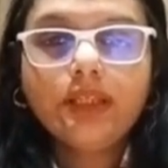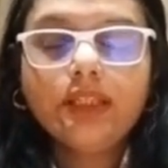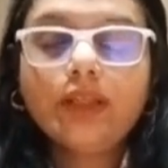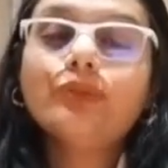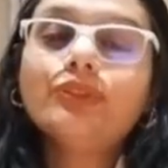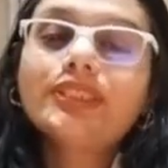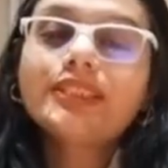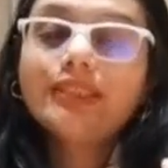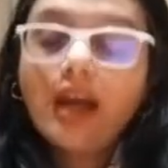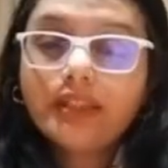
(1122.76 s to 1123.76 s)
Now,
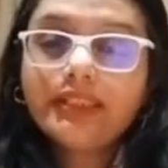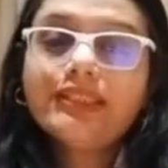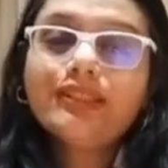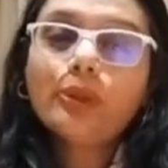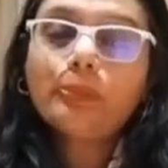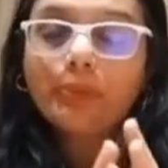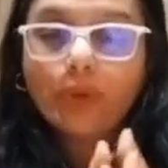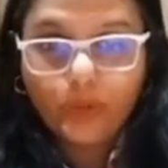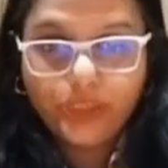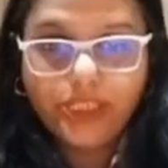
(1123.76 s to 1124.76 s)
starting a
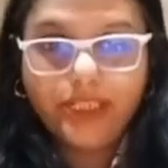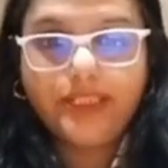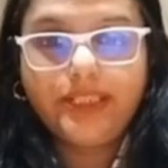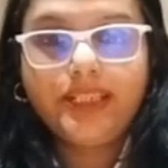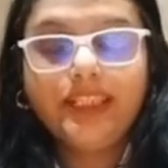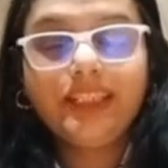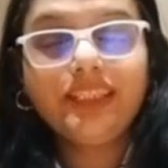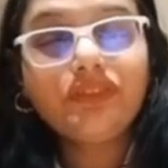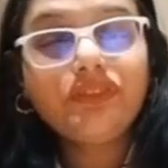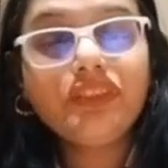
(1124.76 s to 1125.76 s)
project in
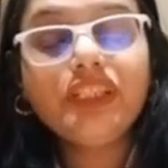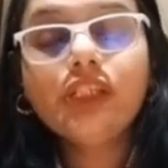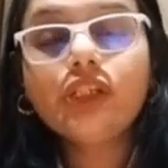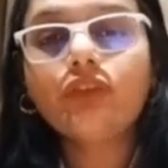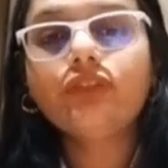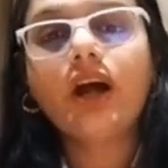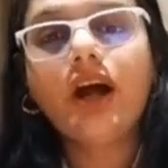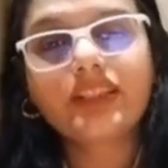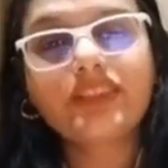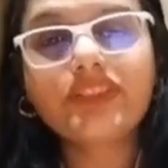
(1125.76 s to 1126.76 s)
the field of
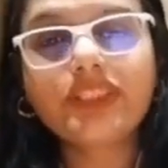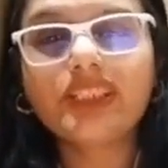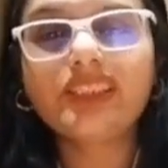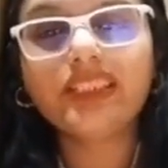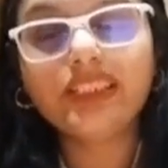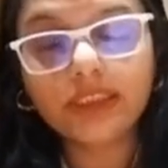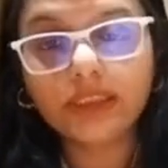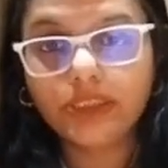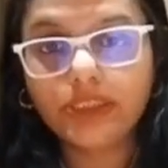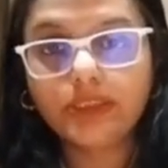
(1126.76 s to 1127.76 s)
artificial
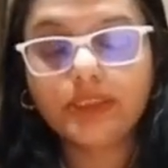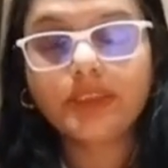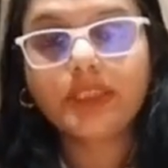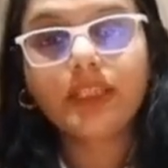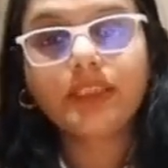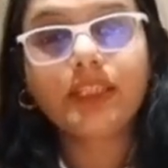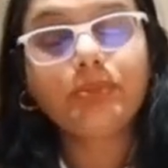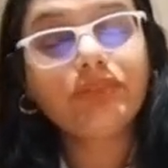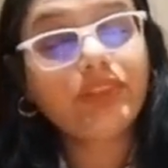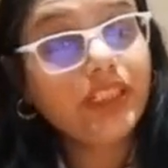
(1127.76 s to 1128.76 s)
intelligence can
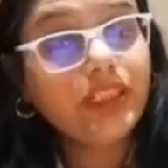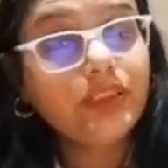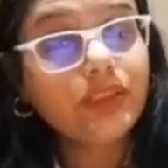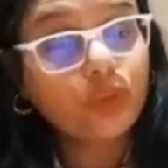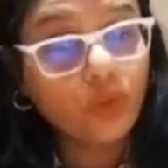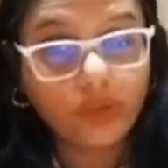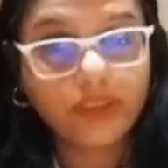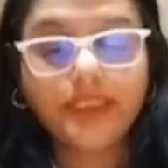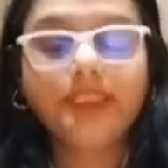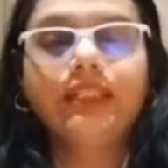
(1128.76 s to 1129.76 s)
be very
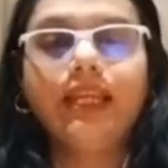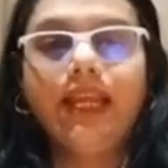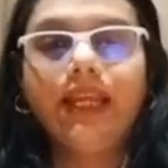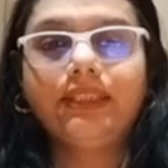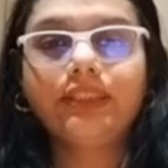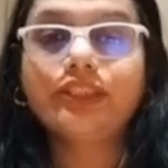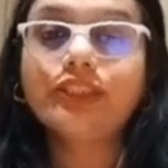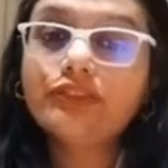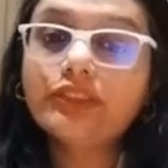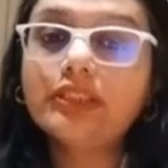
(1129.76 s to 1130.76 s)
daunting and
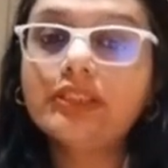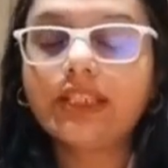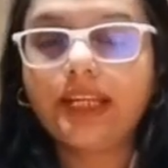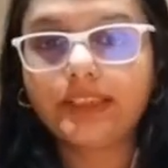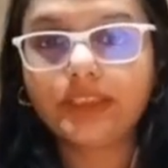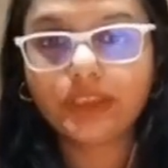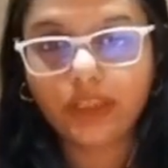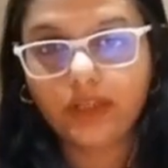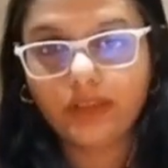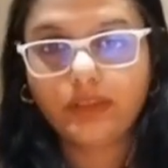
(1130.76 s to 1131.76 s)
difficult at the
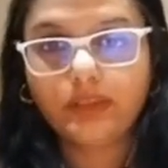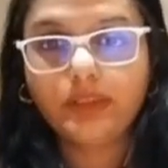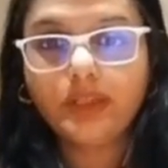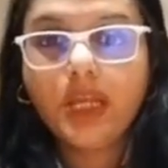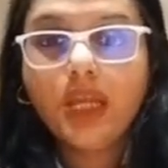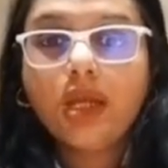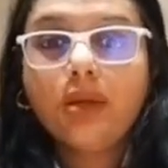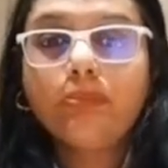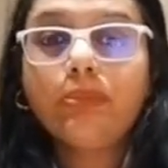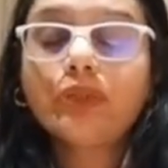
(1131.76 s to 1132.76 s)
start.
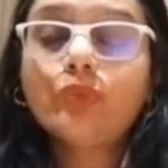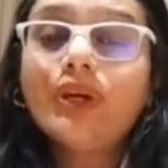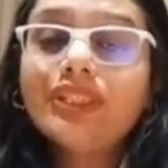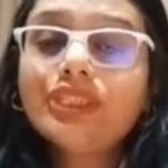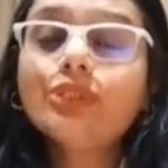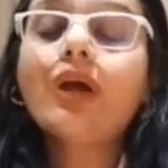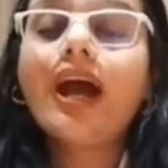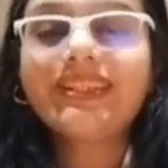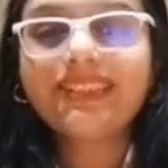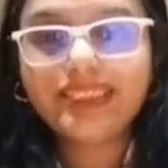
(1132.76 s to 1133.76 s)
But once you
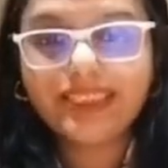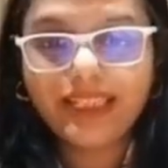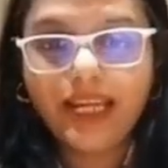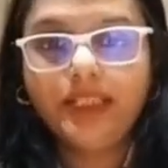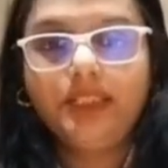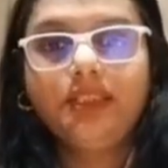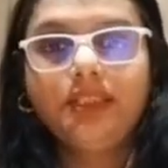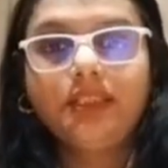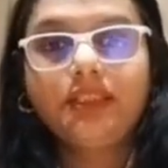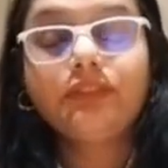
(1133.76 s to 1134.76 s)
understand
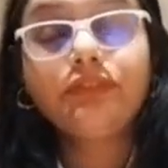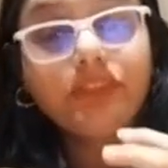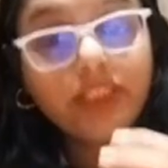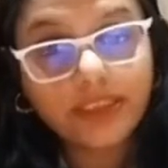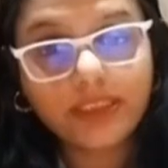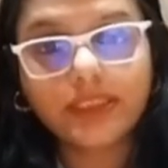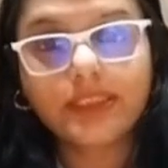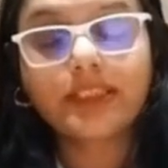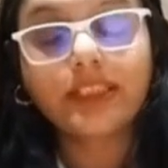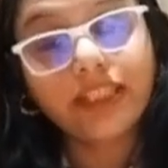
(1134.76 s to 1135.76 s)
the
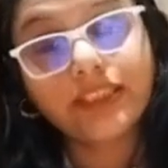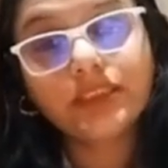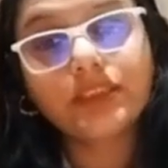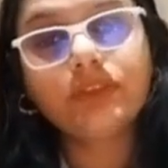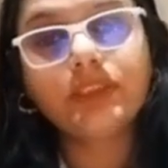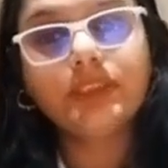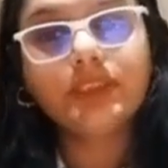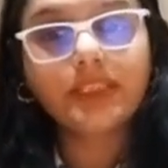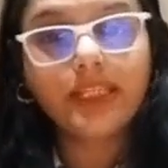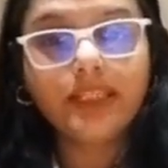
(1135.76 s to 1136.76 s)
phases connected with
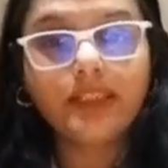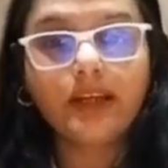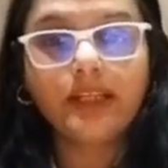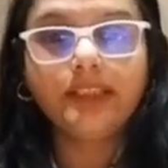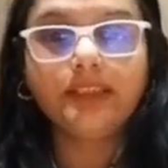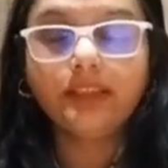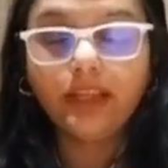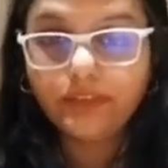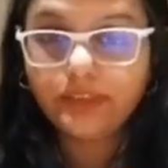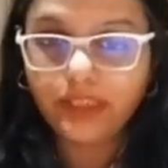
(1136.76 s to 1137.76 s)
this AI
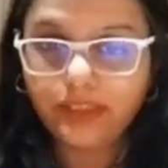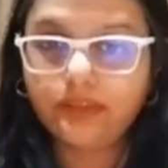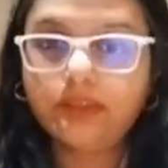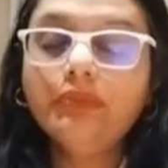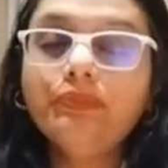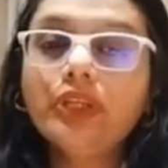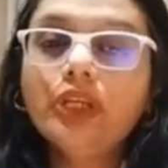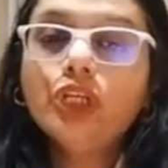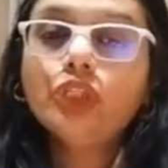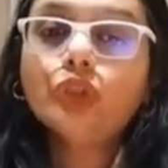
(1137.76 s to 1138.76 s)
life cycle,
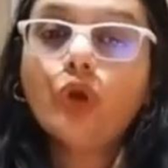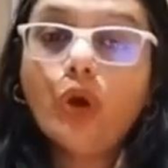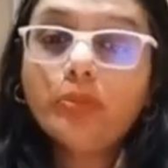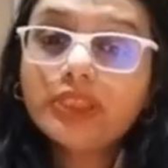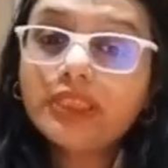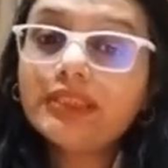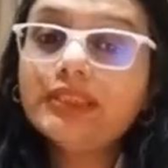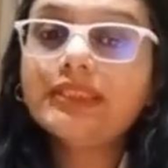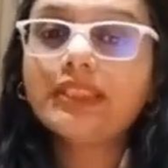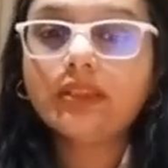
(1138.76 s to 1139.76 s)
the obstacles and